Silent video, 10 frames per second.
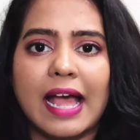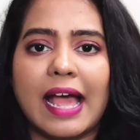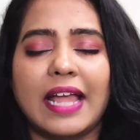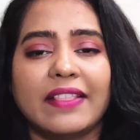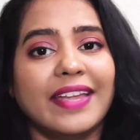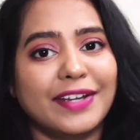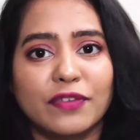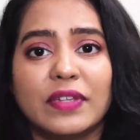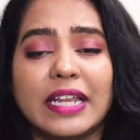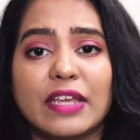at the end
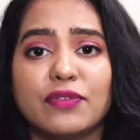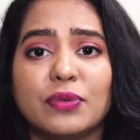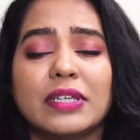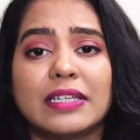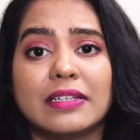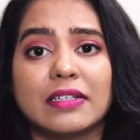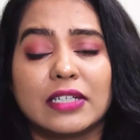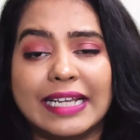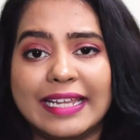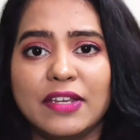of the day, if you
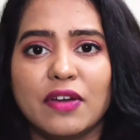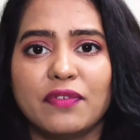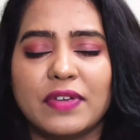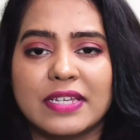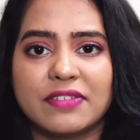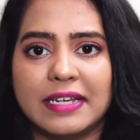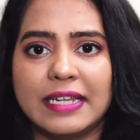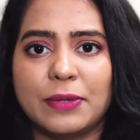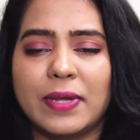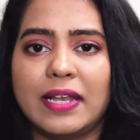clean your face
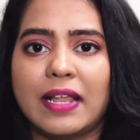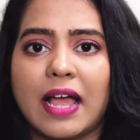really well